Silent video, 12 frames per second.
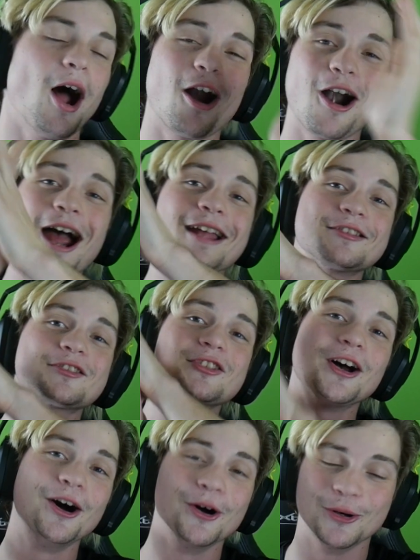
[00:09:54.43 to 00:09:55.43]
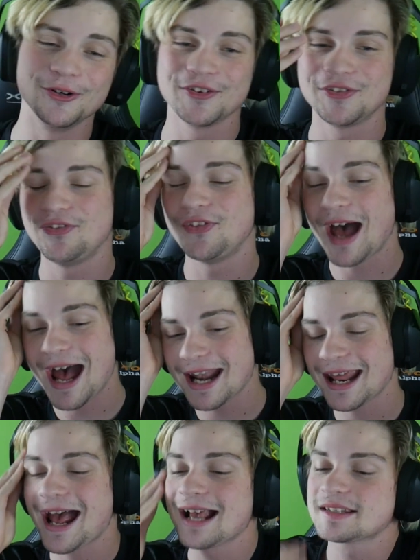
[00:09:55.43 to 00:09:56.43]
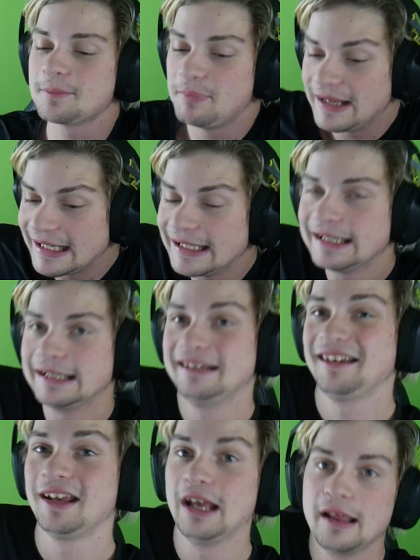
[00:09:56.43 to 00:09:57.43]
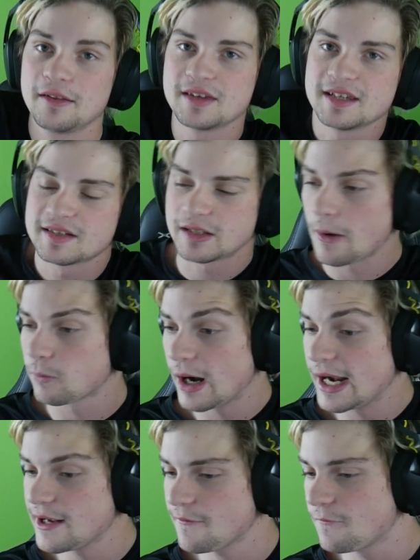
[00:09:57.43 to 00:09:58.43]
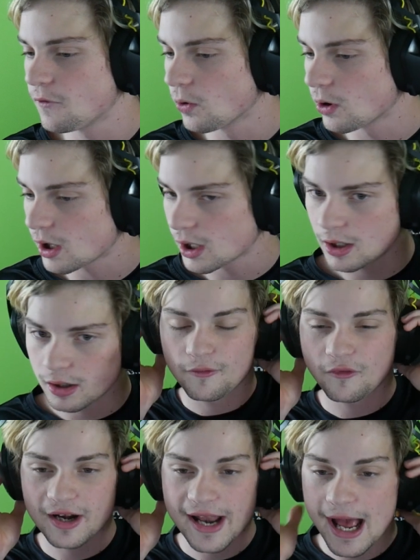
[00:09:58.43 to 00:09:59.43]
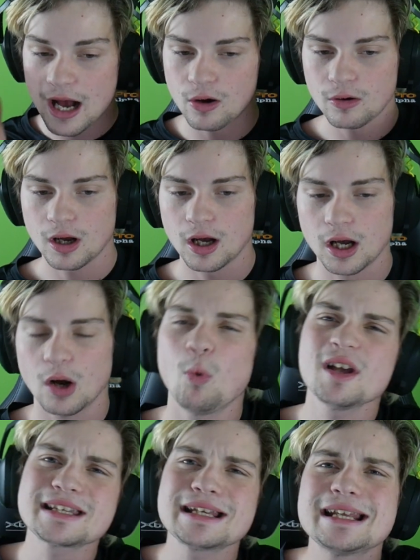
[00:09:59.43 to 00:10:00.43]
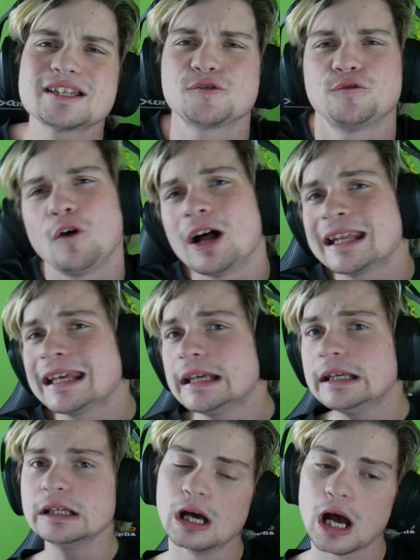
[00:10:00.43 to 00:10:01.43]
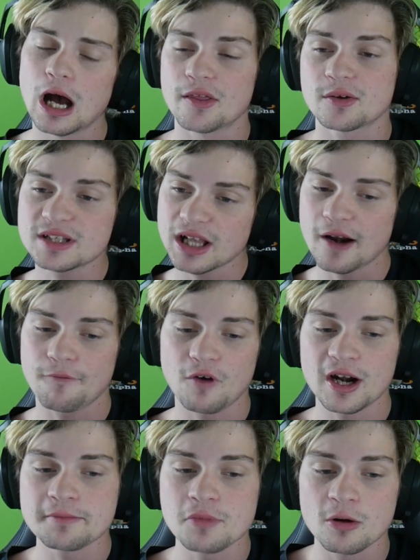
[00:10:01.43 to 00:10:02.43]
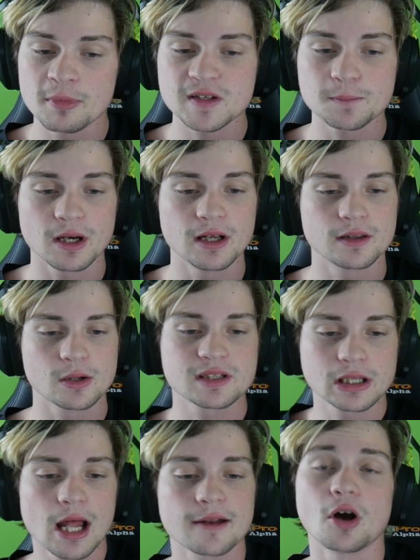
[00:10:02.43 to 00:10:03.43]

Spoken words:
All right, so that has been the subreddit for now. Wasn't as funny. There's a lot of funny moments, but there's a lot of